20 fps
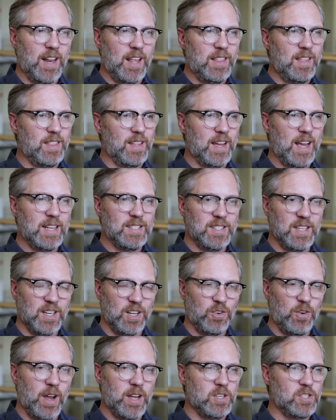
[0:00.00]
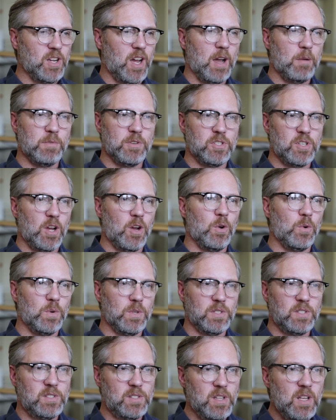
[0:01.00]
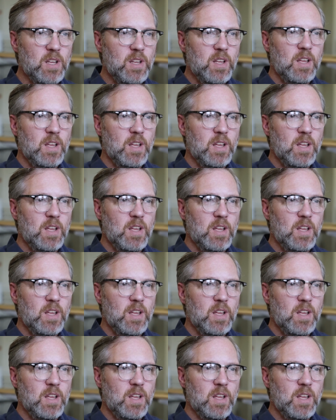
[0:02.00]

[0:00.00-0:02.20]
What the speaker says: I think the guys did a great job, and Joe was